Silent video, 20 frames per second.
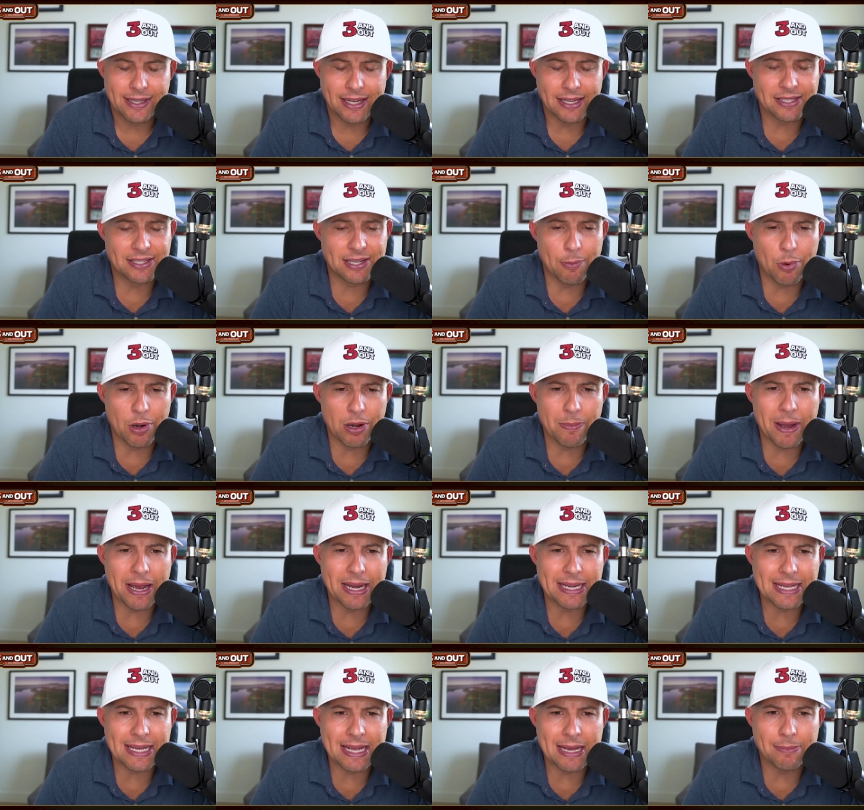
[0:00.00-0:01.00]
Someone in my
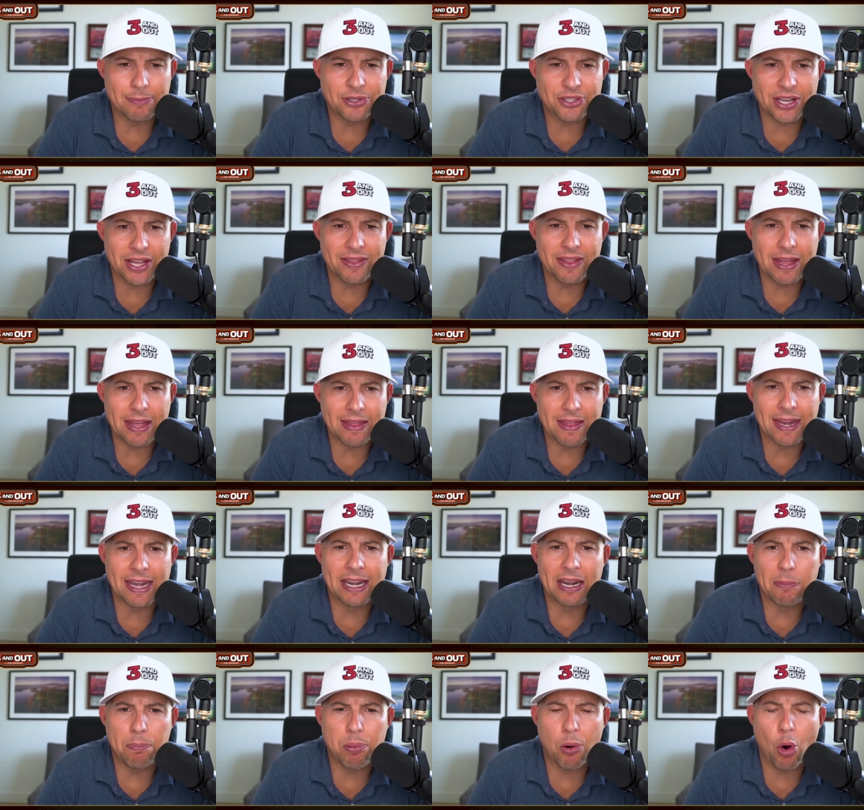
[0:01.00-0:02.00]
DM said they, they
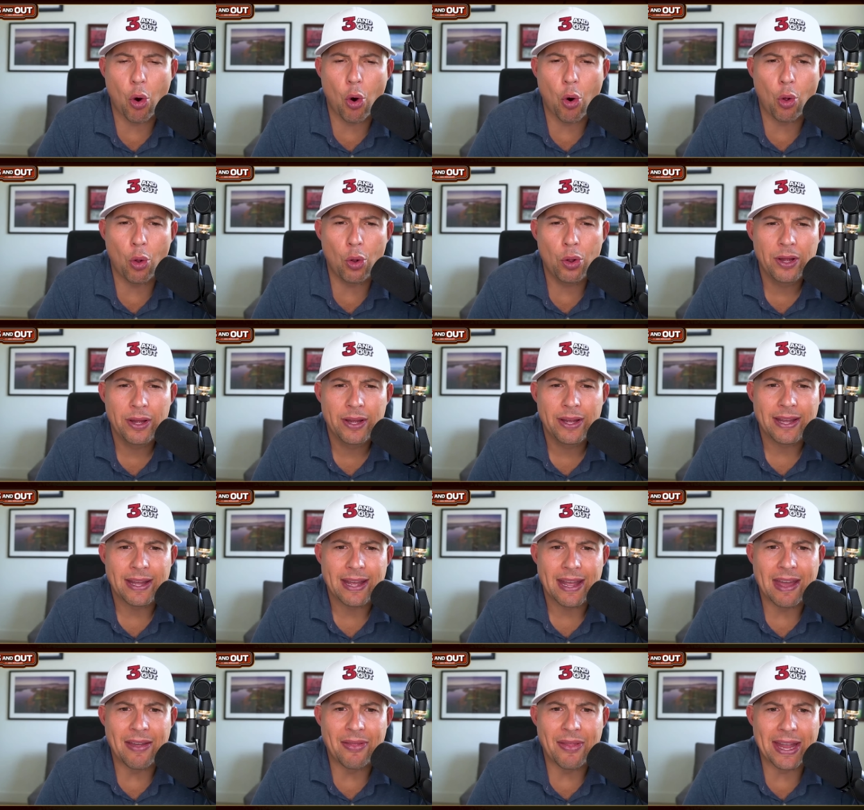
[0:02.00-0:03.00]
did a poll
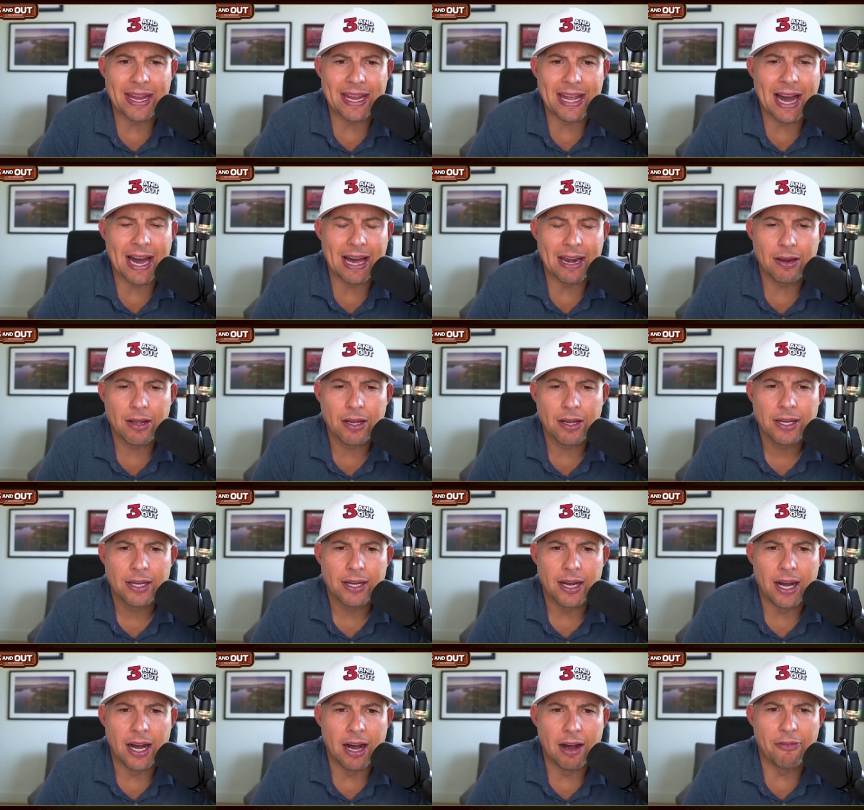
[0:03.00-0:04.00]
and they got
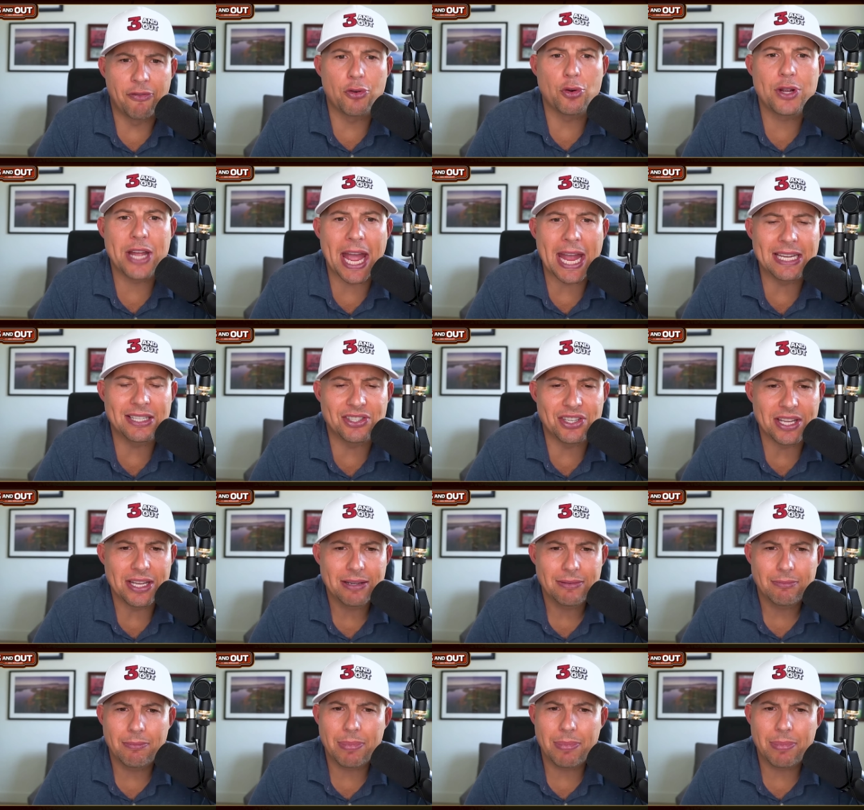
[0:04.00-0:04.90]
uh, Fugazi,